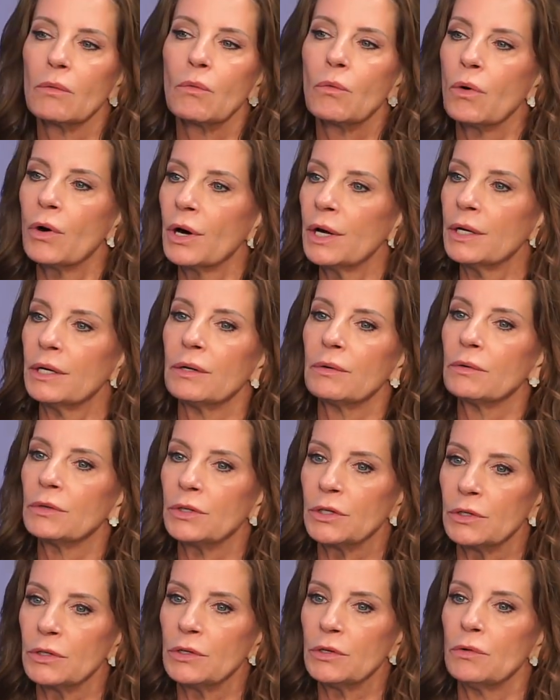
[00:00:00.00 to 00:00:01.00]
What do
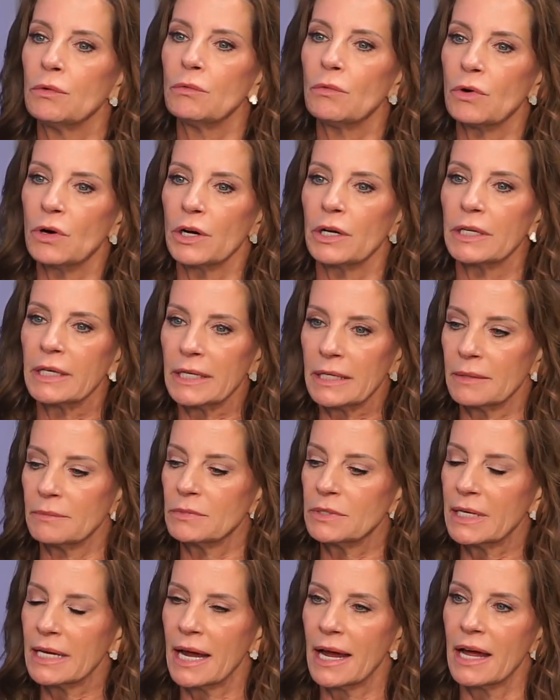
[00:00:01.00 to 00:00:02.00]
you want him
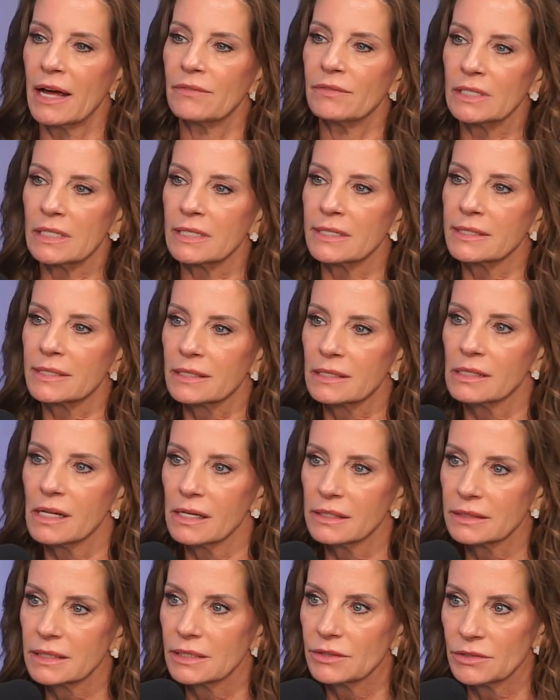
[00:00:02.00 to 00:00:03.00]
to have in his
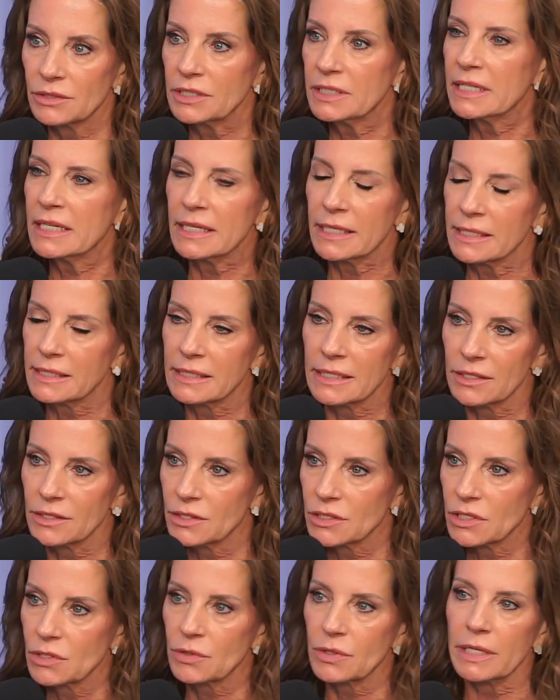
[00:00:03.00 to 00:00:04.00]
closet? You see his
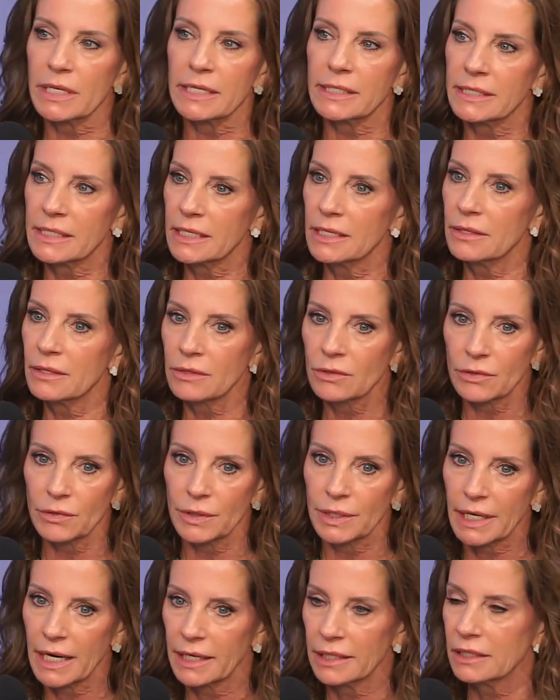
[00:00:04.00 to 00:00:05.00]
industry. He's in
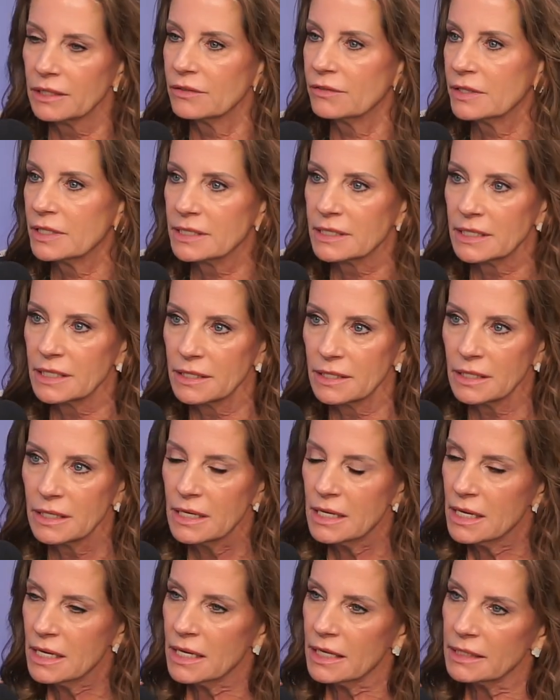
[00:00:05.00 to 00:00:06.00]
creative. He's
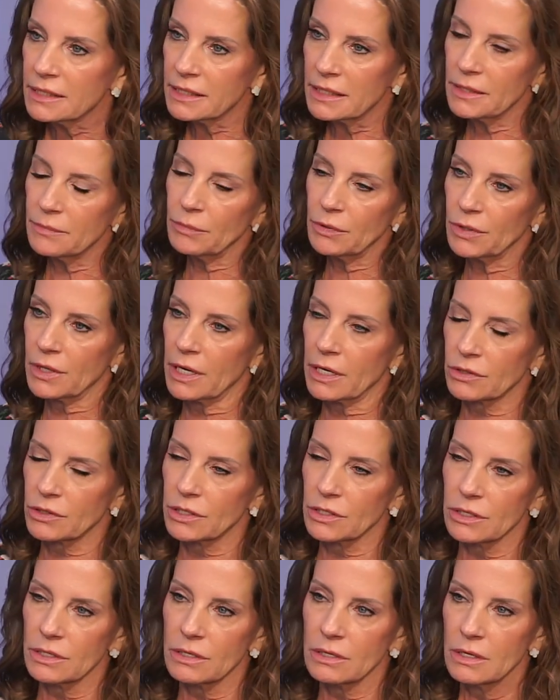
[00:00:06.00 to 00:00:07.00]
in
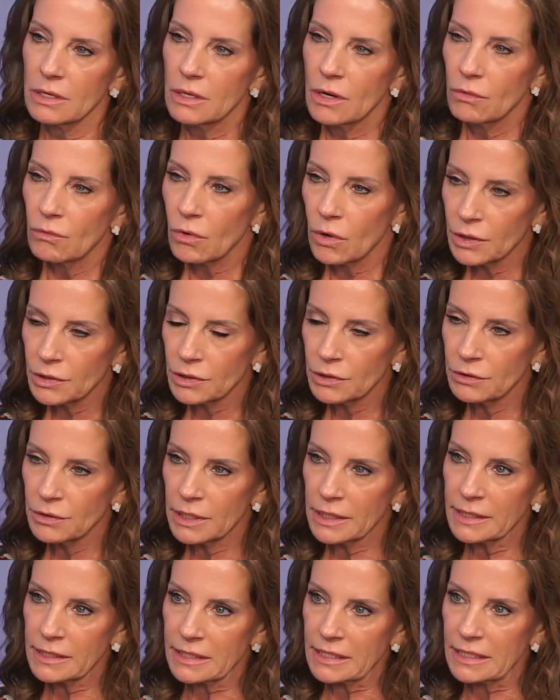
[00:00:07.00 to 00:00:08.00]
production. What do you
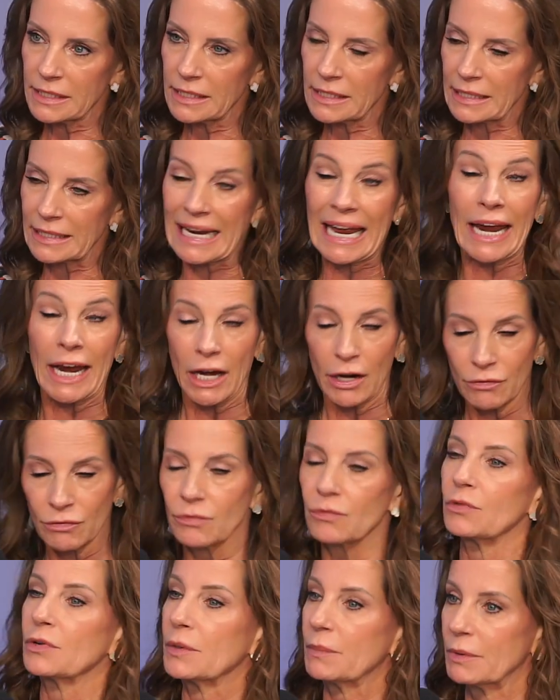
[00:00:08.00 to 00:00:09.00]
need to see in
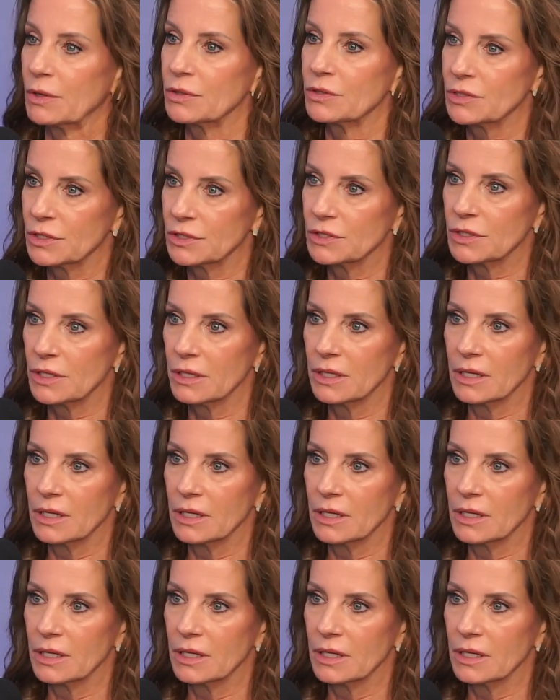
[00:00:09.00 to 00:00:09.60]
every person's?